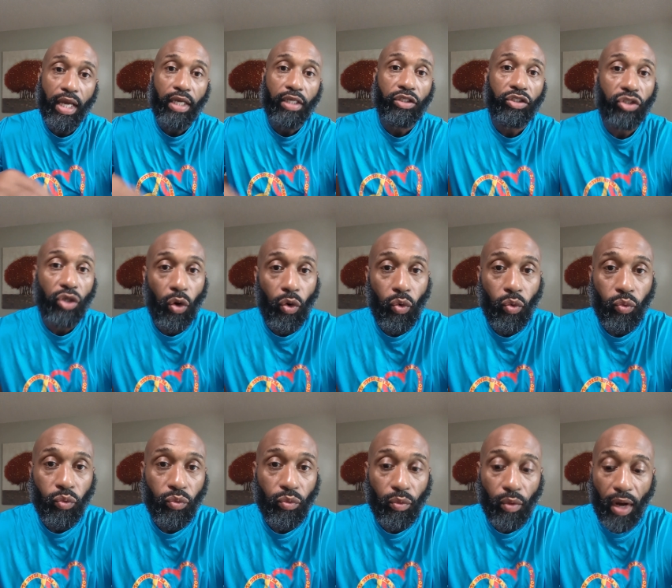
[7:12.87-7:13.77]

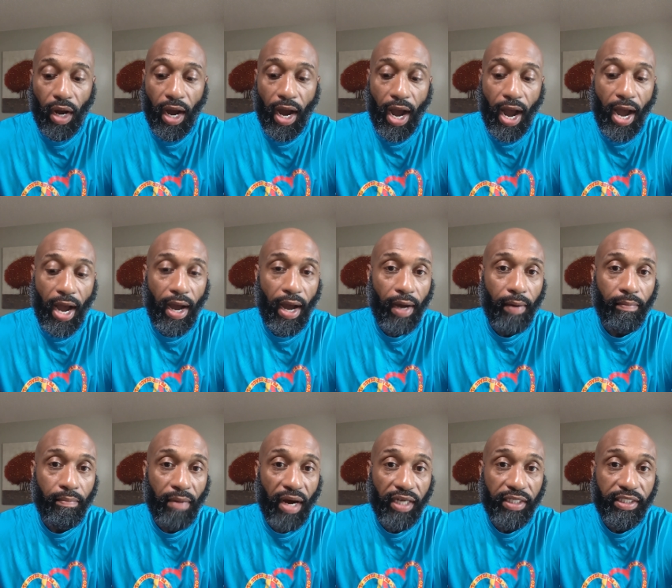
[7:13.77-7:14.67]
So
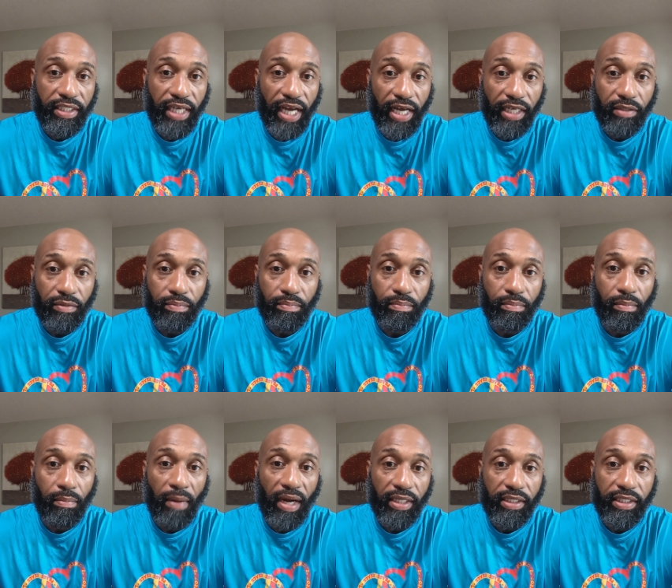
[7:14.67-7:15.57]
my chest,
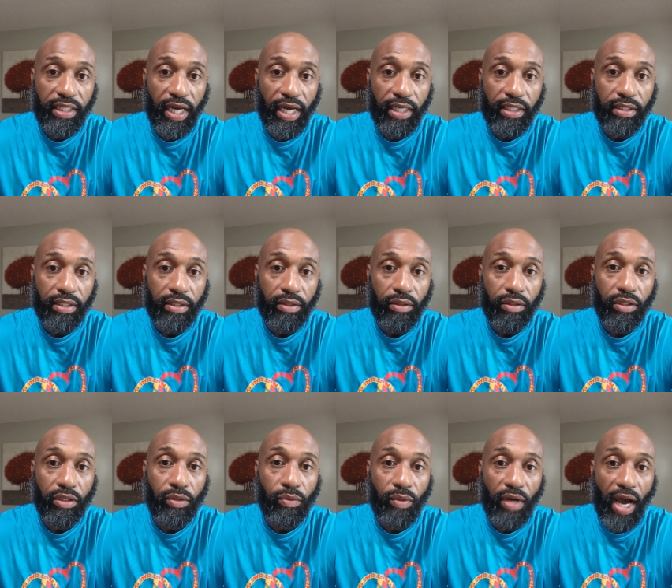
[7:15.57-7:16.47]
my chest
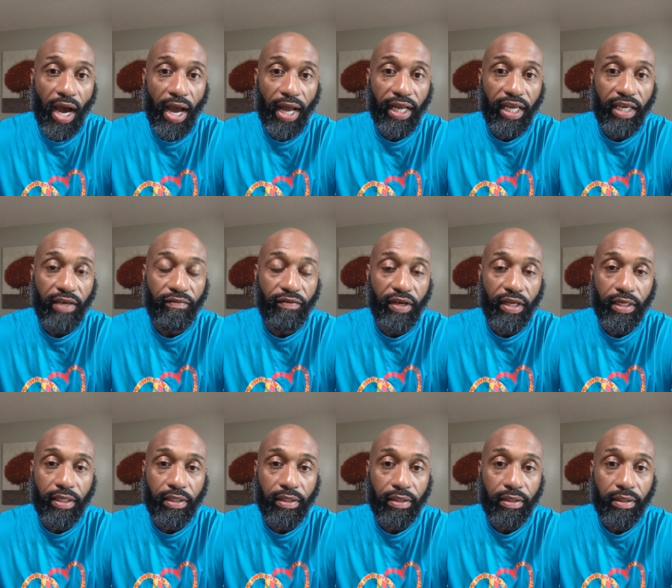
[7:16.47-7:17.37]
do not
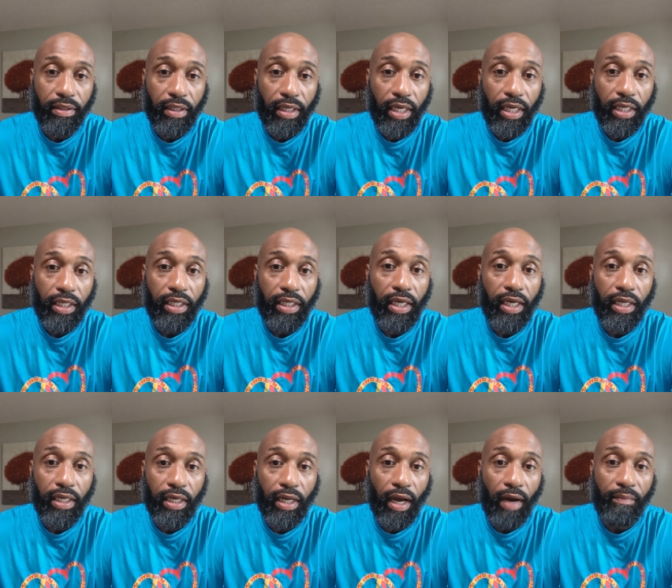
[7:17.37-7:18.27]
even
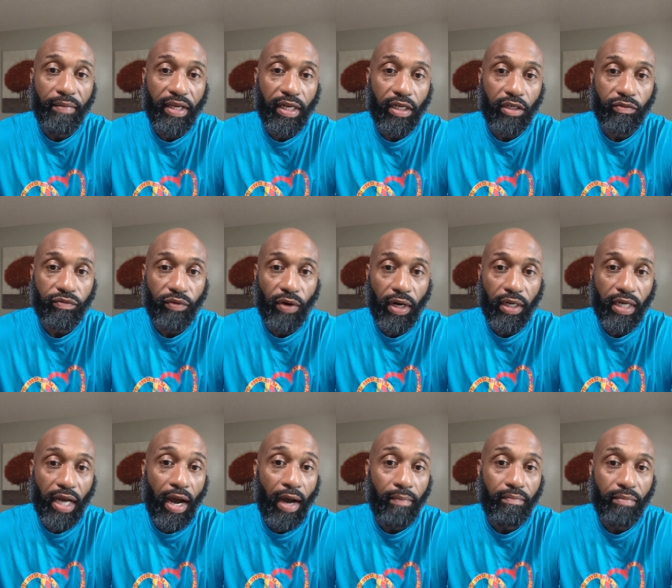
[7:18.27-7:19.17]
get, I mean, as far
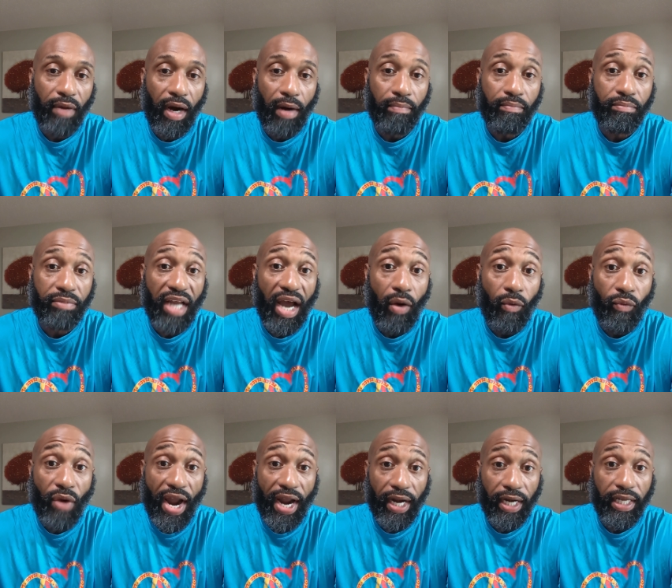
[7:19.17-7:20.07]
I'm I'm
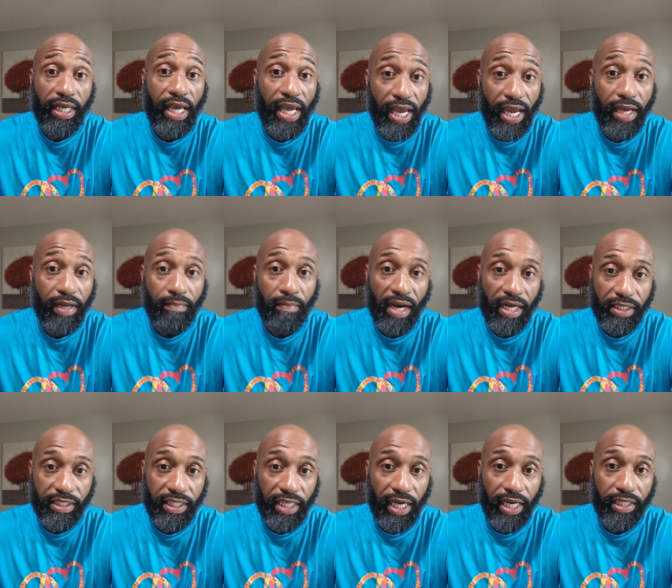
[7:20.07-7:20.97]
directly hitting my
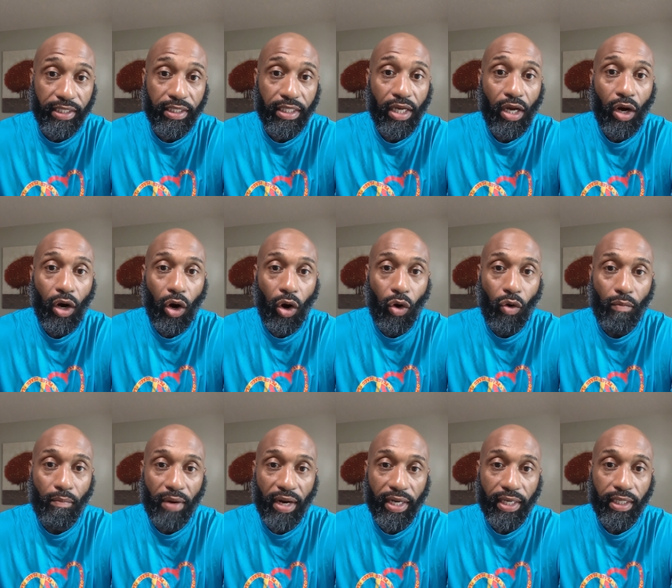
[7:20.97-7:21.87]
chest
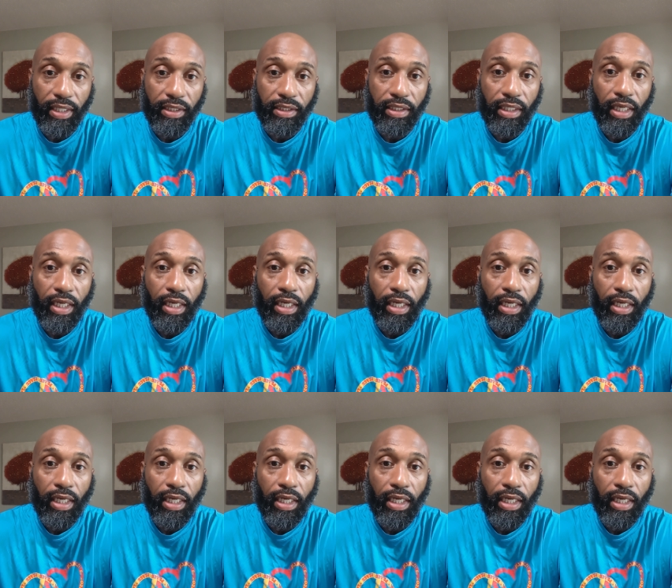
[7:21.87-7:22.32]
on Mondays.